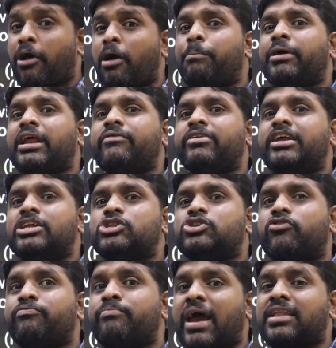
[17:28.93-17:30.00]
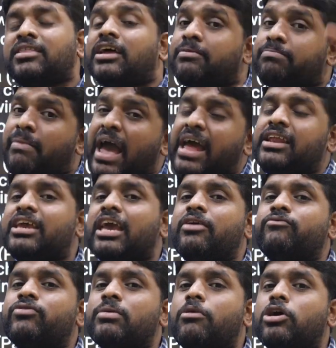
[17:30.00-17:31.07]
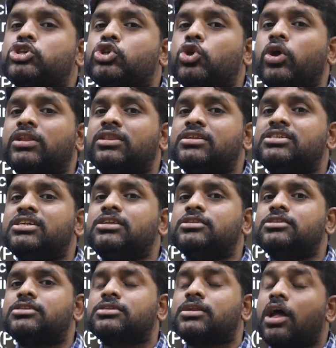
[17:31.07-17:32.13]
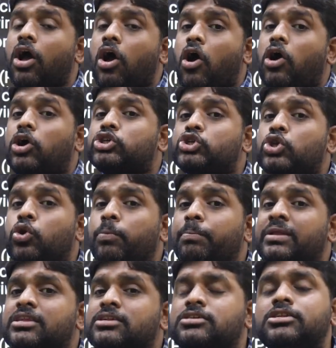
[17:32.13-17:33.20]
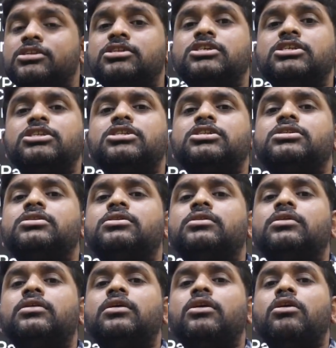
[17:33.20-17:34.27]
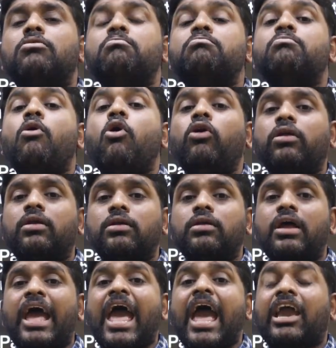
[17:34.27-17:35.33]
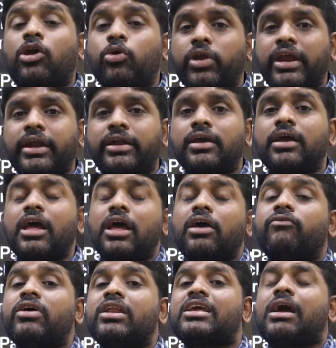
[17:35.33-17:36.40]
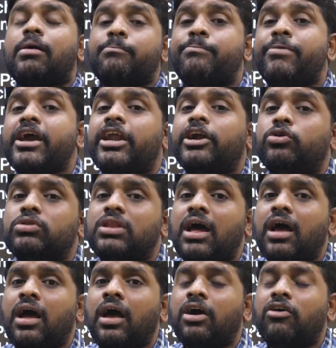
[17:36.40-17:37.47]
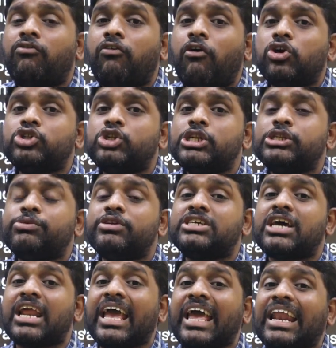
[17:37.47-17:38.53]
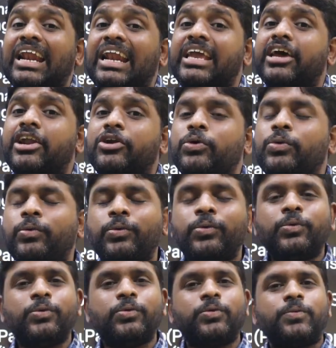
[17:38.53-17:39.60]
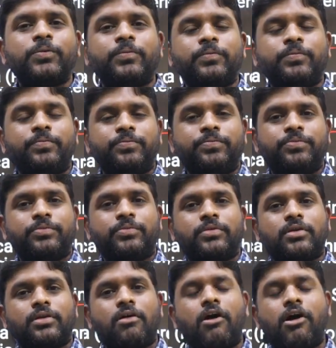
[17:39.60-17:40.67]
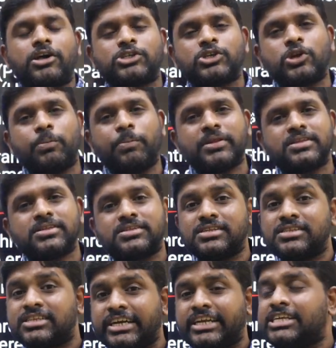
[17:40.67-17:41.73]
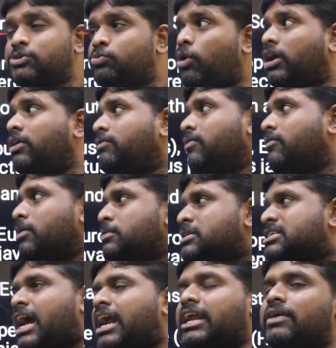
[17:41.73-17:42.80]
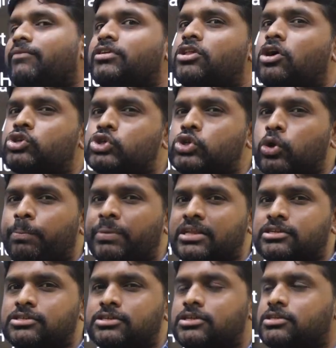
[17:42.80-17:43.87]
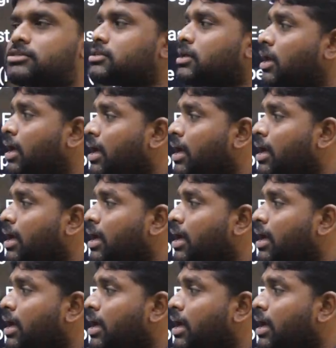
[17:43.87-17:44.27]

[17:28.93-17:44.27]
proper evidence of man, that man came from Australopithecines. Australopithecines is more accurate when compared to the fossils which are earlier to Australopithecines. That is what we will be starting with, Australopithecines.